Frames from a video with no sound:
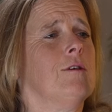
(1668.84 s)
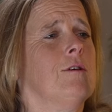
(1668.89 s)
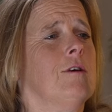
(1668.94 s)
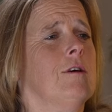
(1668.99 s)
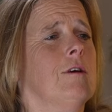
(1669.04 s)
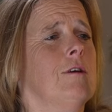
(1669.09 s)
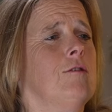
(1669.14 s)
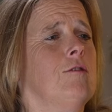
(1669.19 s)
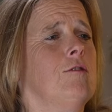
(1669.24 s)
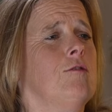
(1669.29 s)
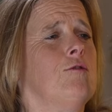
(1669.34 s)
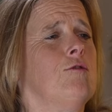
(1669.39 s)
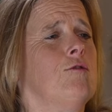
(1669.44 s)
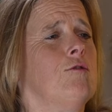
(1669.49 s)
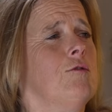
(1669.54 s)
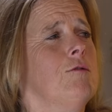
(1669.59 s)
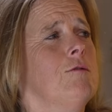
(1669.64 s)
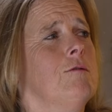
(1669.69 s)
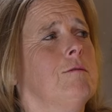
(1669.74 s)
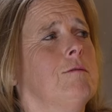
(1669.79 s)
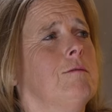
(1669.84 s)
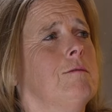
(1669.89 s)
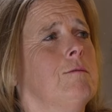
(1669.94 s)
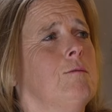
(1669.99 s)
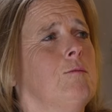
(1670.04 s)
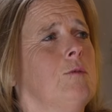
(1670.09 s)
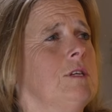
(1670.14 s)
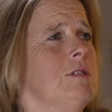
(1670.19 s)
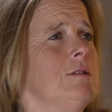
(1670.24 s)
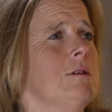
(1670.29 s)
And you sort of
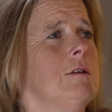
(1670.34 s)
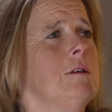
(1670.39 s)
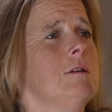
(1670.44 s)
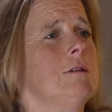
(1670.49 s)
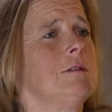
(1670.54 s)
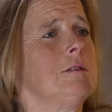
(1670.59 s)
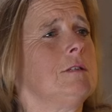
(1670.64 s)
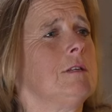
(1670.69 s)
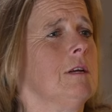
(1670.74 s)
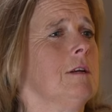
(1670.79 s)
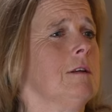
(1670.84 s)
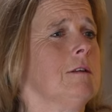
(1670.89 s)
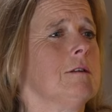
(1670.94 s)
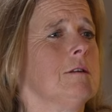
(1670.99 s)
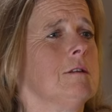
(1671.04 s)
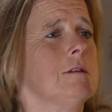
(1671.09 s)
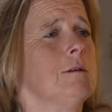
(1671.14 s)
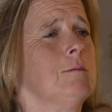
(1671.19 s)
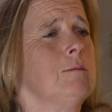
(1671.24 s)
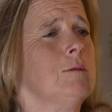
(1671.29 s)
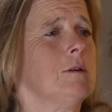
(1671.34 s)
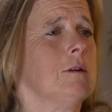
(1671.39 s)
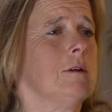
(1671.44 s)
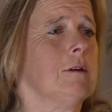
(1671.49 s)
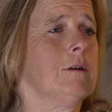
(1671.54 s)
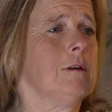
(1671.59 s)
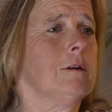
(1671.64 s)
whistle and sing to them, and